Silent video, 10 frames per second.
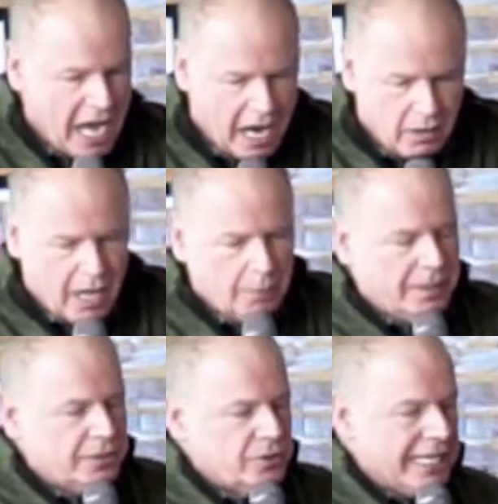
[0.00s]
Our
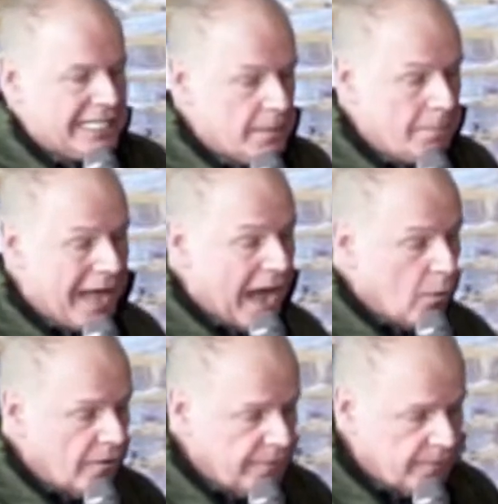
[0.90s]
outpicturing has a
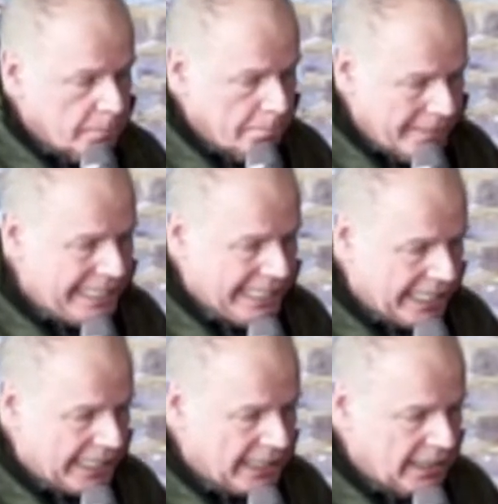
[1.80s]
powerful
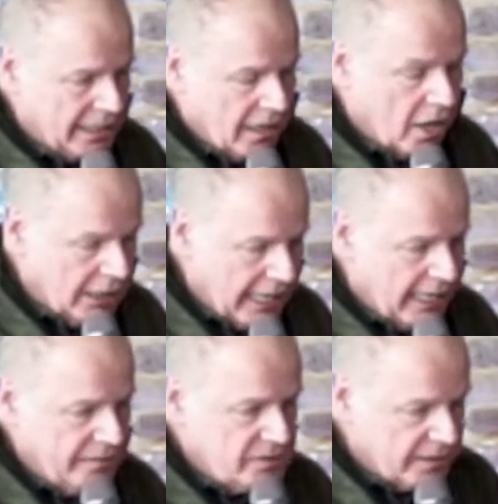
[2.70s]
meaning. Our
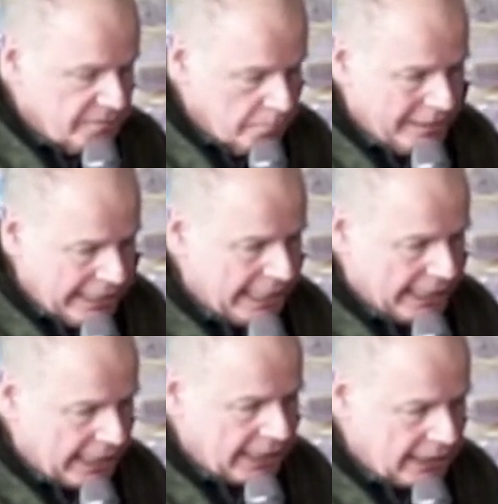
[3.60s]
lives have
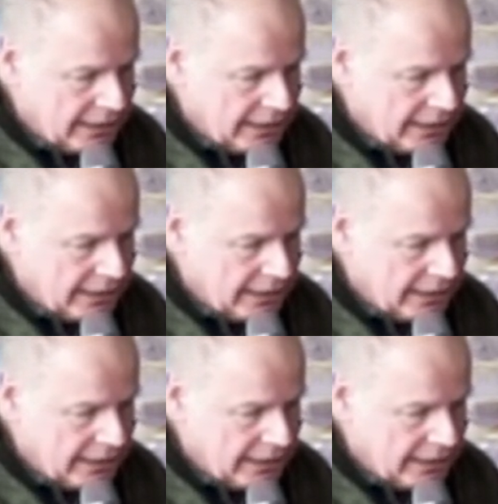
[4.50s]
meaning.